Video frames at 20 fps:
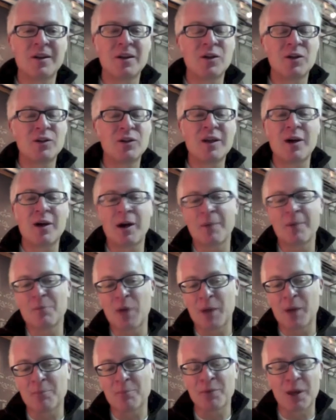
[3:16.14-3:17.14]
Yeah,
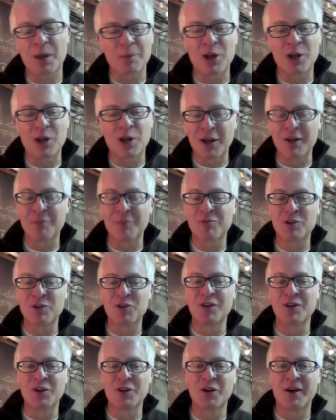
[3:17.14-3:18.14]
I'm gonna head up to
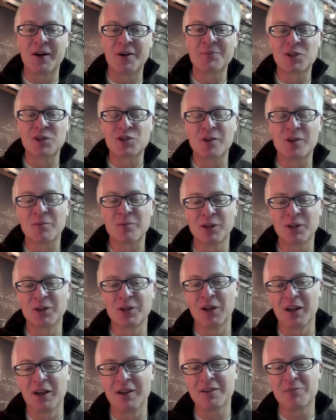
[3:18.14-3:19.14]
dinner now because I'm a
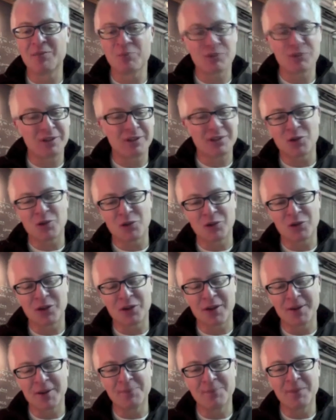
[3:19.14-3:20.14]
little late. That's
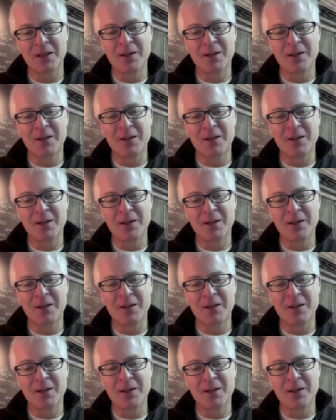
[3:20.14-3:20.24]
okay.